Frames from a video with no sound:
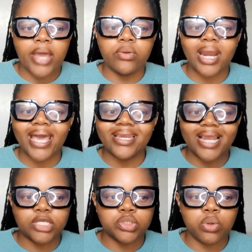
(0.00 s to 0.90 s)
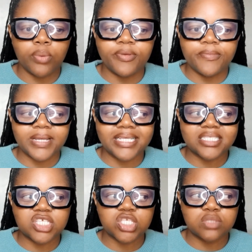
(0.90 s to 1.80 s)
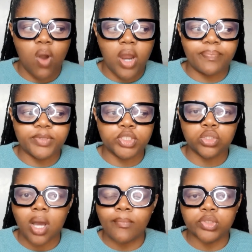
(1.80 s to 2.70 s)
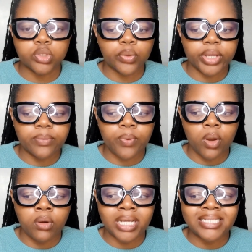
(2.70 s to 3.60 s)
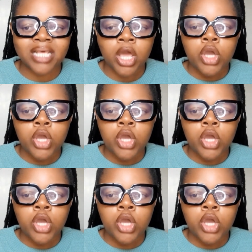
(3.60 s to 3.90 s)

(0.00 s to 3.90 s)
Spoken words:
I know Rahadi likes to call people less than smart, but I'm also a work in progress.